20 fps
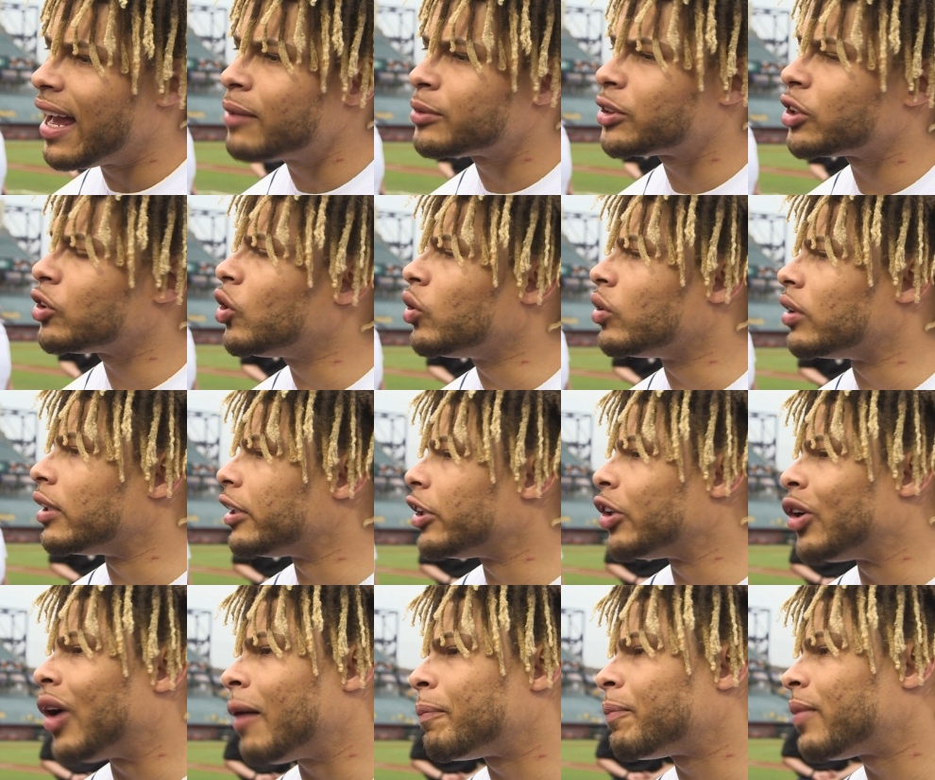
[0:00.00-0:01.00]
Absolutely.
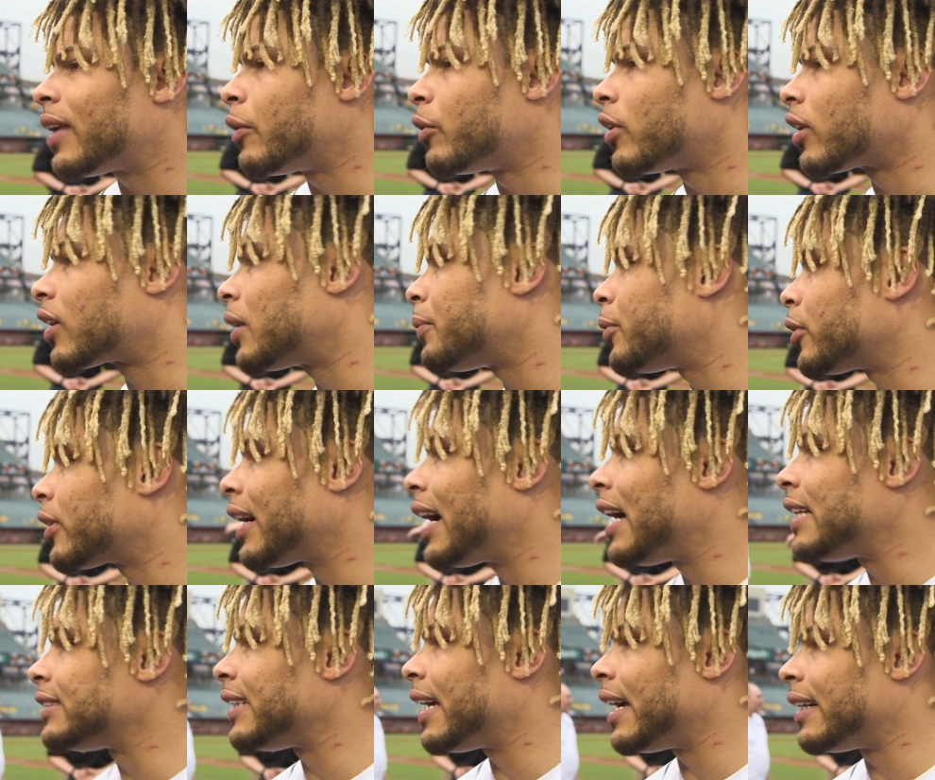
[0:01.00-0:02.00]
You know, I played with a couple
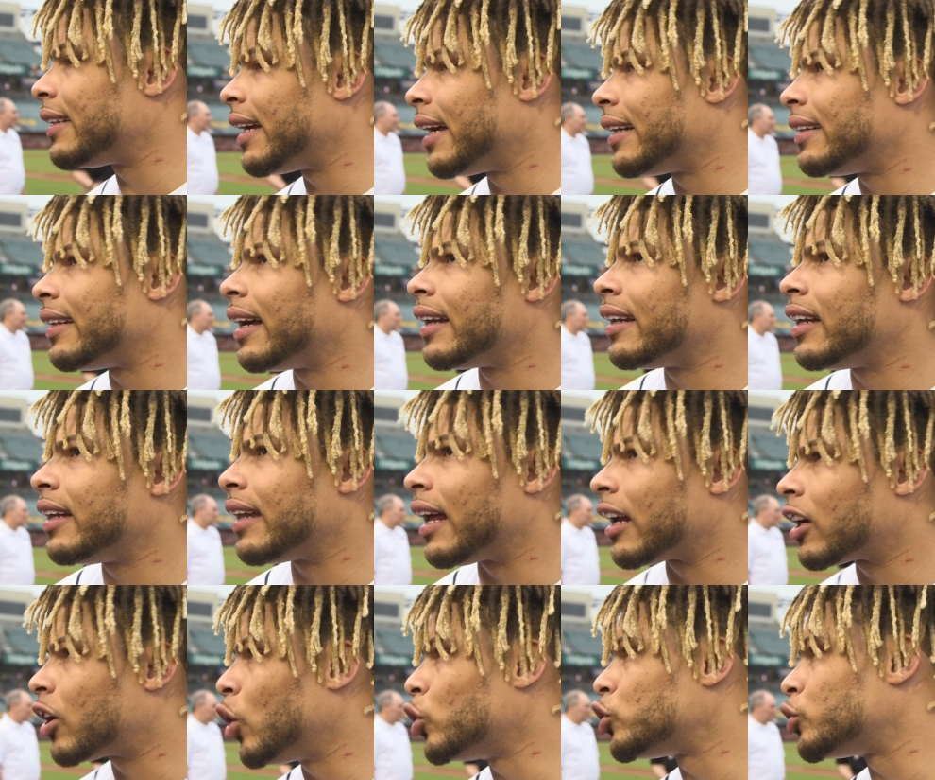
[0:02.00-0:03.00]
guys that
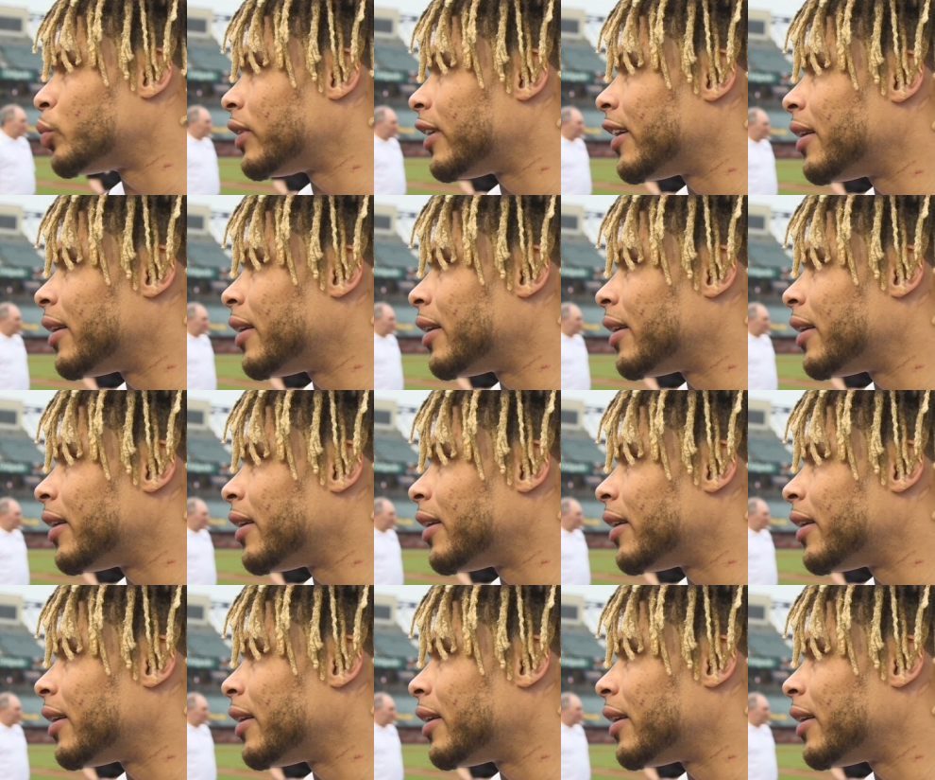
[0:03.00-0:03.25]
coached with